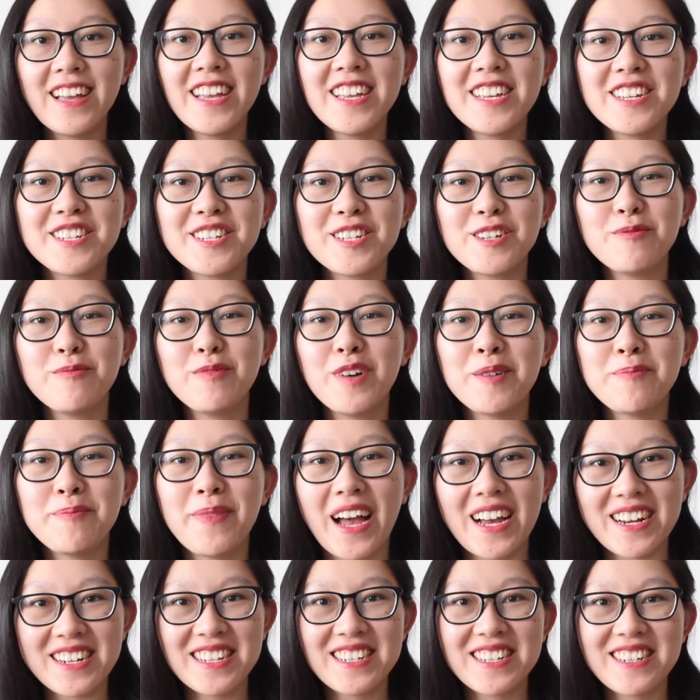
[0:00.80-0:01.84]
Hey YouTube,
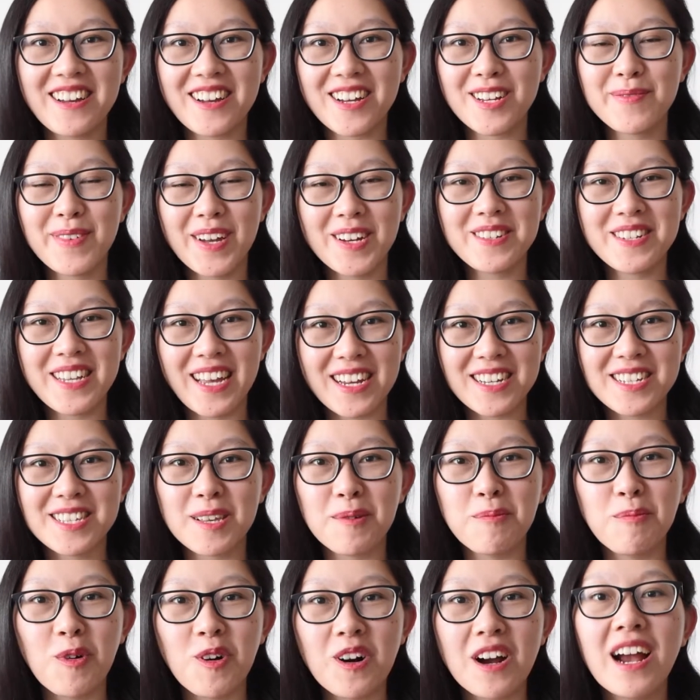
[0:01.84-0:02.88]
back to talk about tech
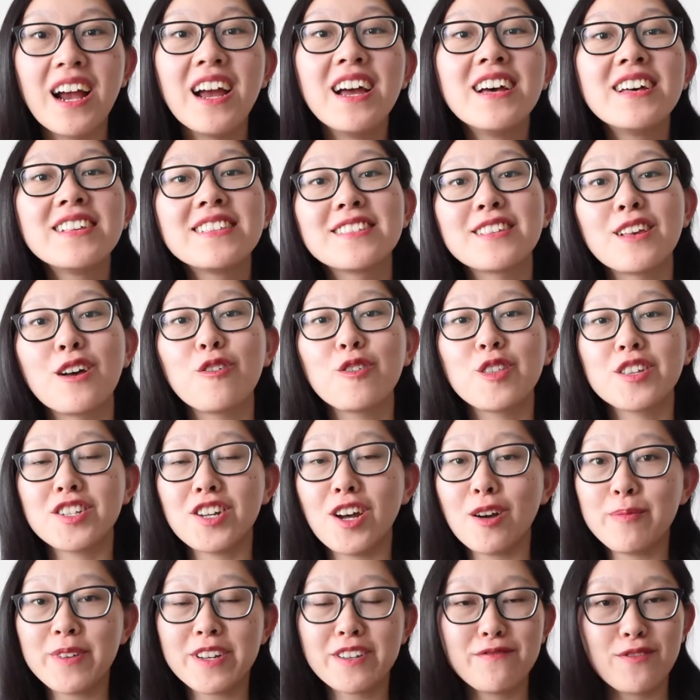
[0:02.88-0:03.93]
some more. So the
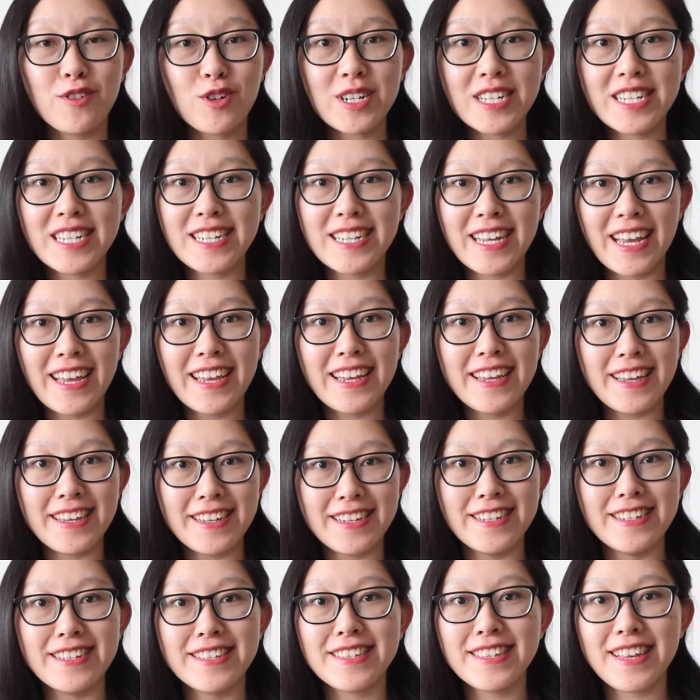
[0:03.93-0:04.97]
topic for today
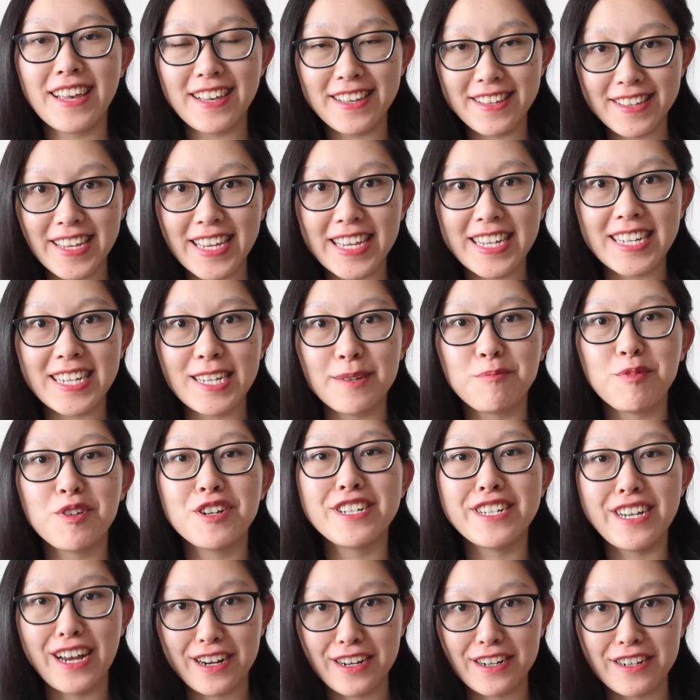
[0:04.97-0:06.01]
is LED
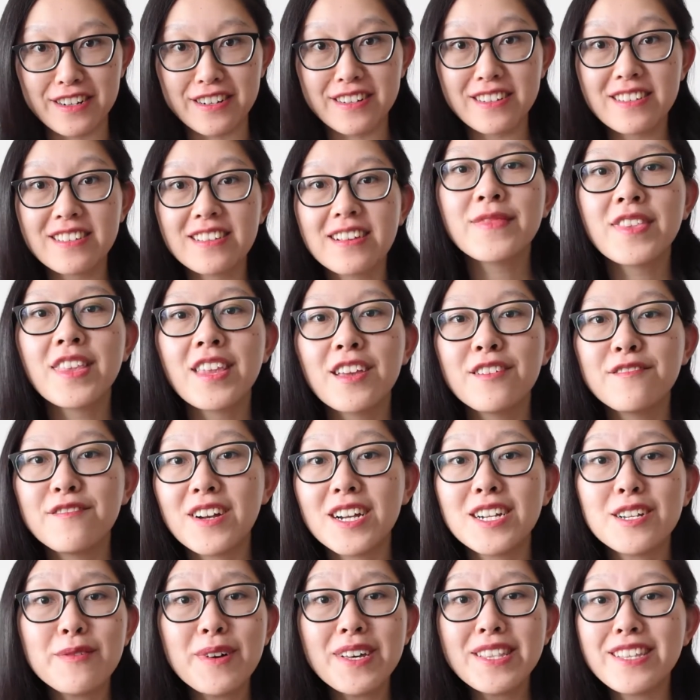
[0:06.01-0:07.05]
projectors. For
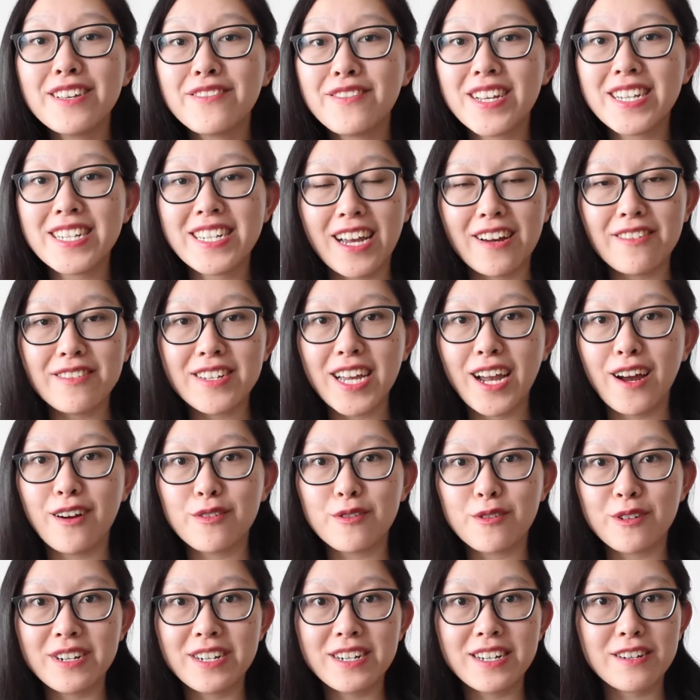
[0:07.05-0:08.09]
anyone living
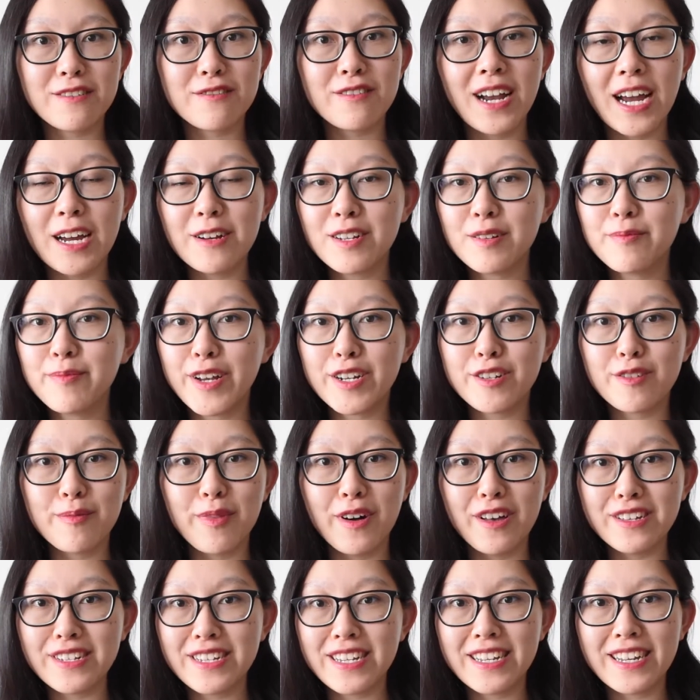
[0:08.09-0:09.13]
downtown or in a crowded
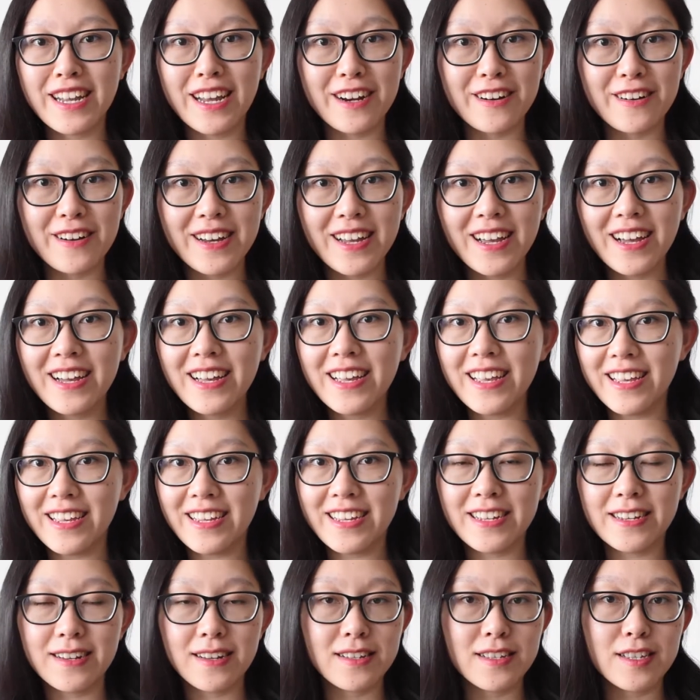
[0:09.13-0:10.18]
metropolitan area
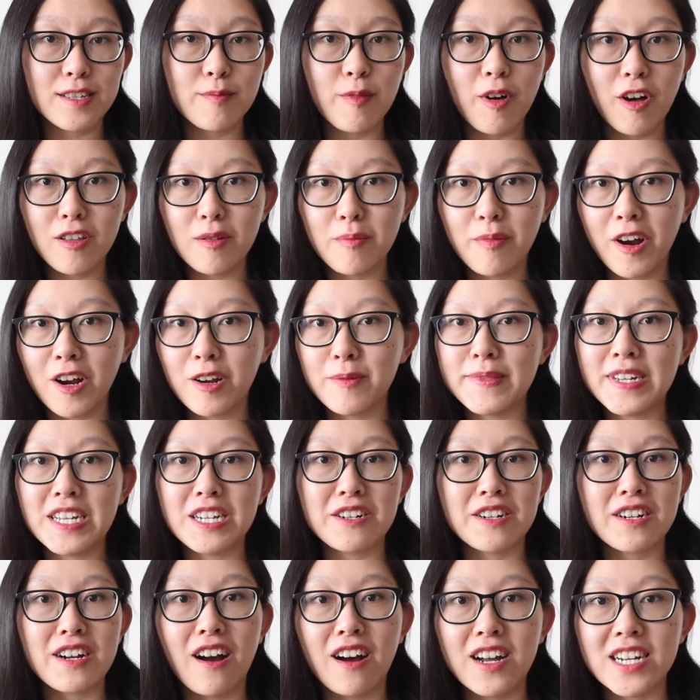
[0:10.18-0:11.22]
in a small apartment
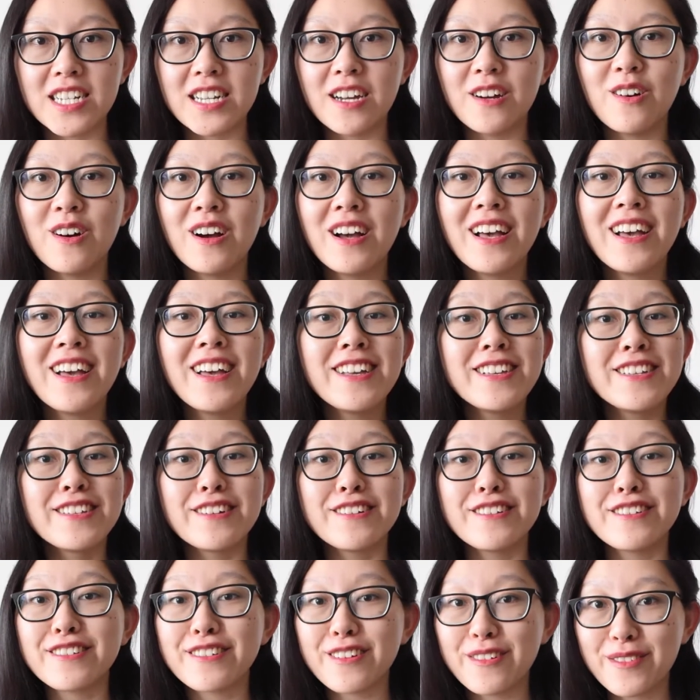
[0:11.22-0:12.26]
or condo,
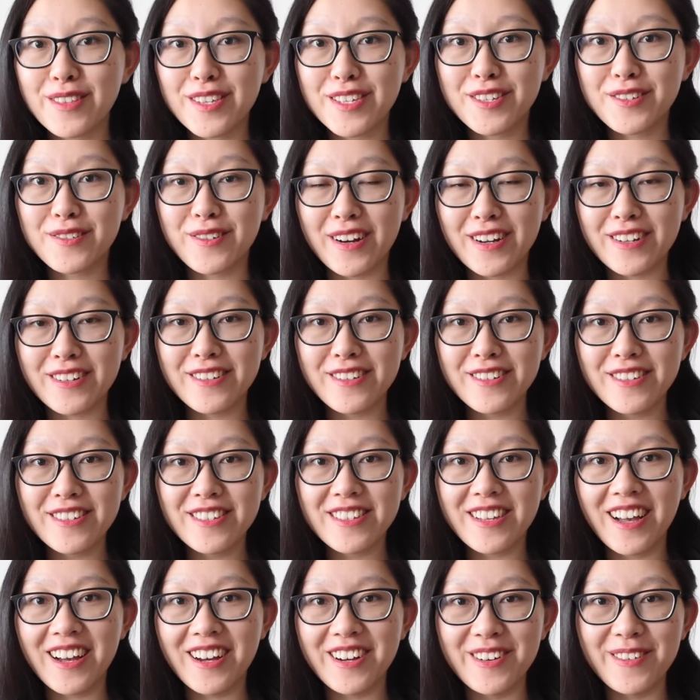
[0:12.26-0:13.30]
you'll know the
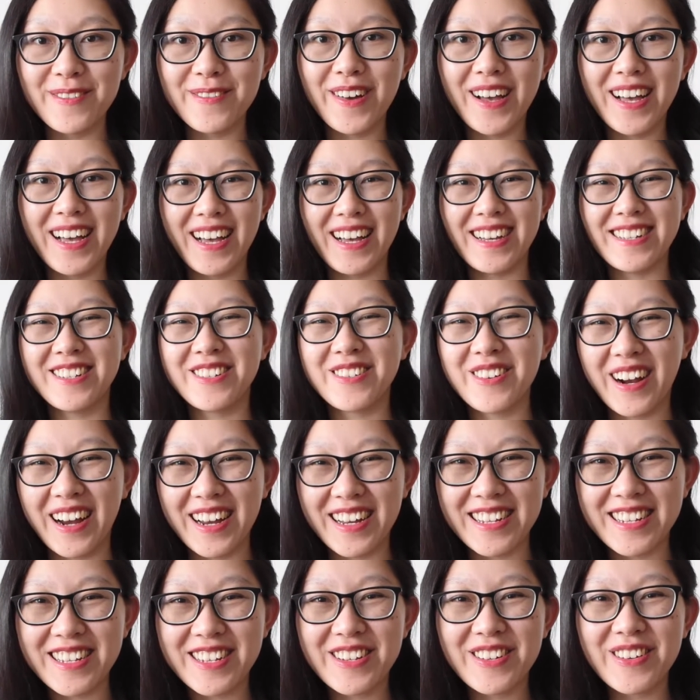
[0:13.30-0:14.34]
struggles of
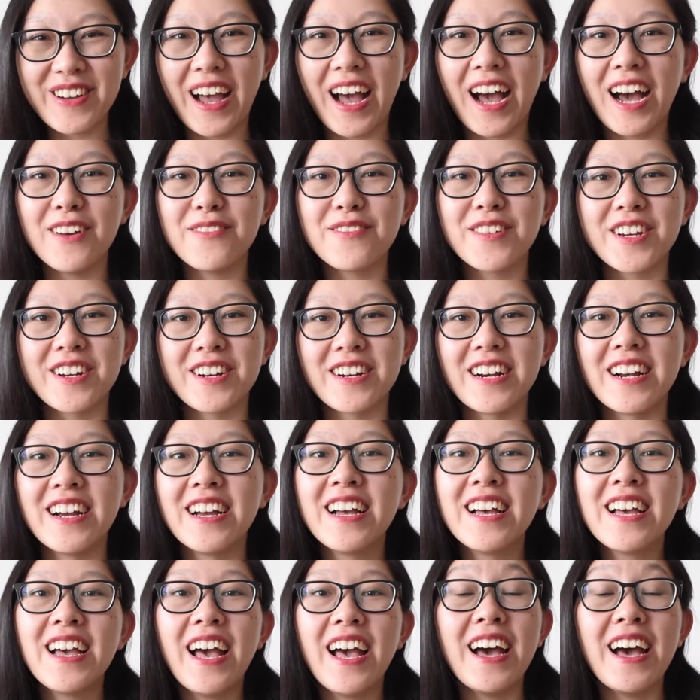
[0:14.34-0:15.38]
trying to have your
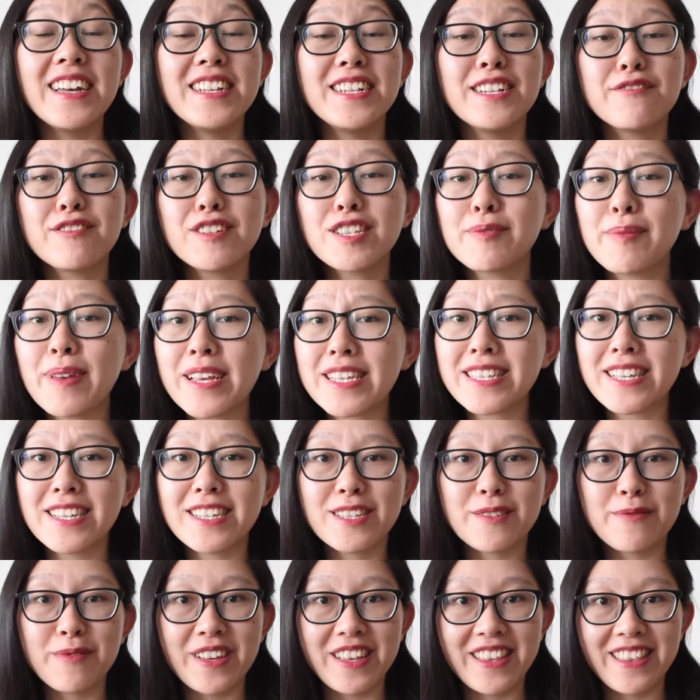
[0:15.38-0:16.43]
different
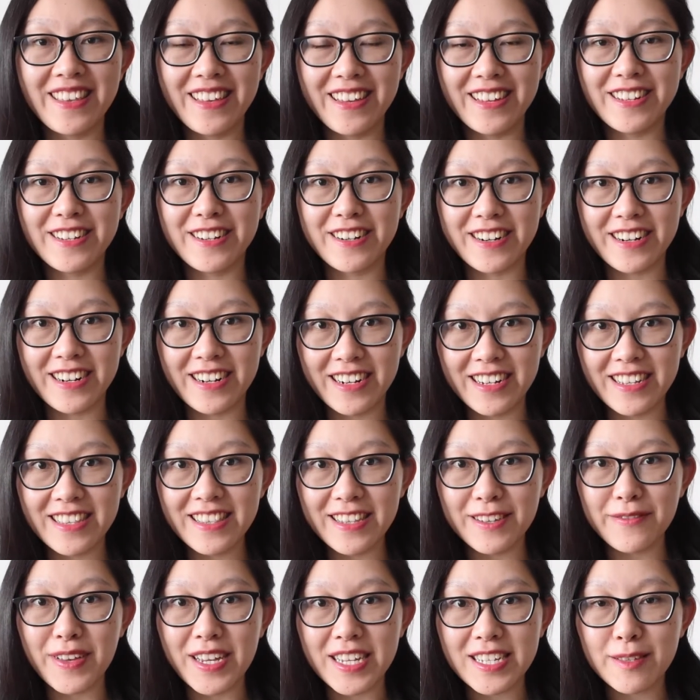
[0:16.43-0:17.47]
spaces within your
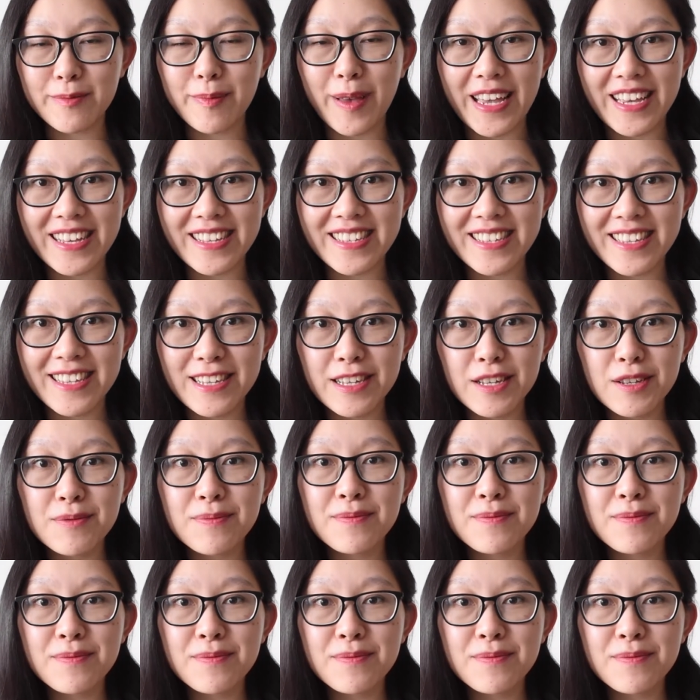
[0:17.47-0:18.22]
living space.